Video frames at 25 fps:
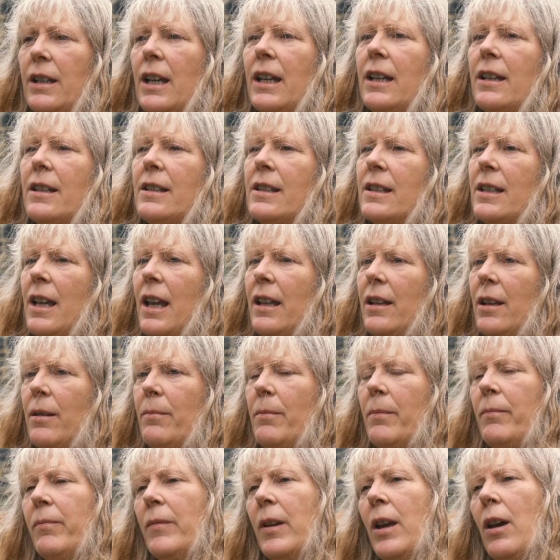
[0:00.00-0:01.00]
they can send
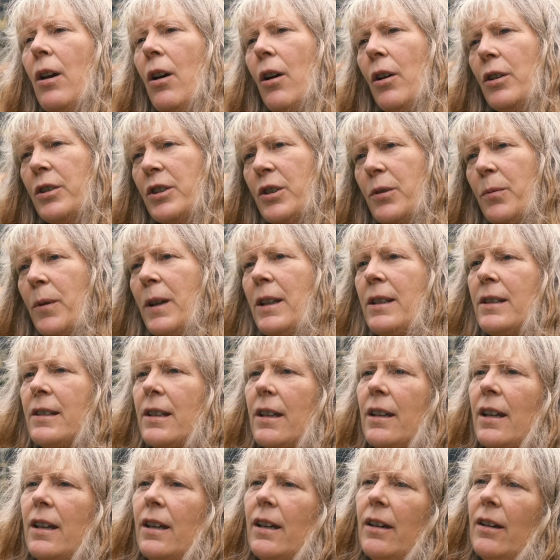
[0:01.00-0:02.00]
them on
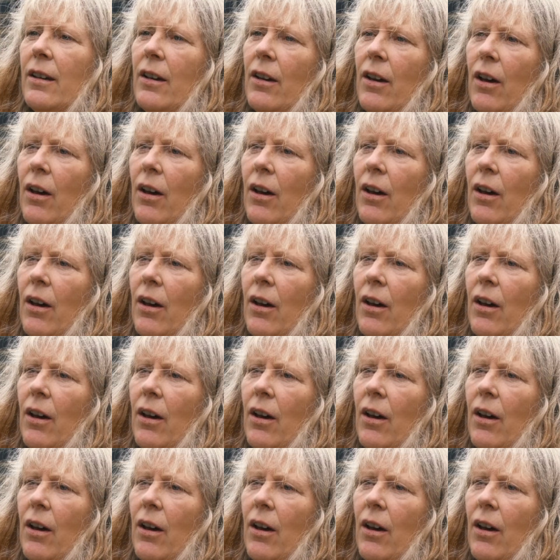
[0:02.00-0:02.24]
Twitter,